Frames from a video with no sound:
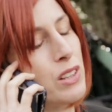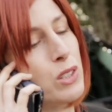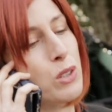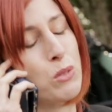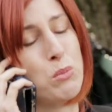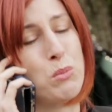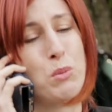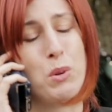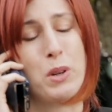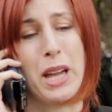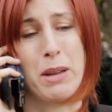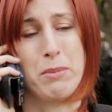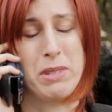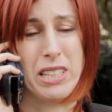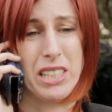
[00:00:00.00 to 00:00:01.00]
Look, we'll
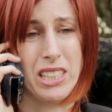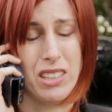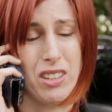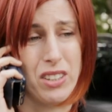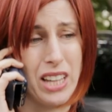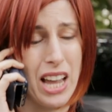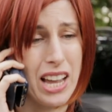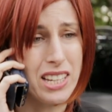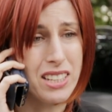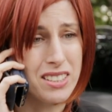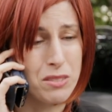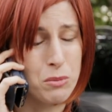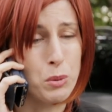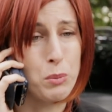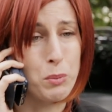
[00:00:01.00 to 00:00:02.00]
keep digging, okay?
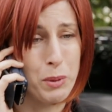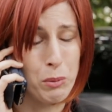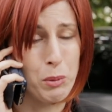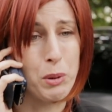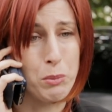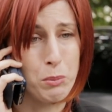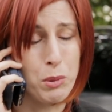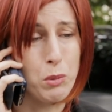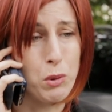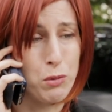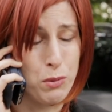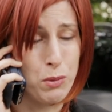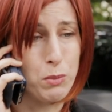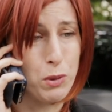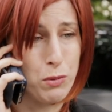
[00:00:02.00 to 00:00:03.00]
We'll, we'll, we'll, we'll,
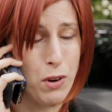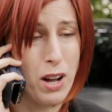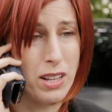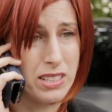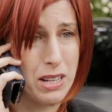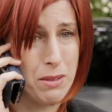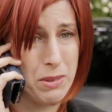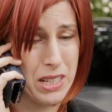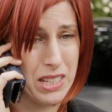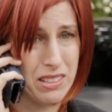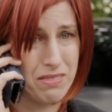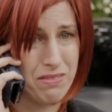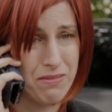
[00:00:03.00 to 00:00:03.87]
we'll find something.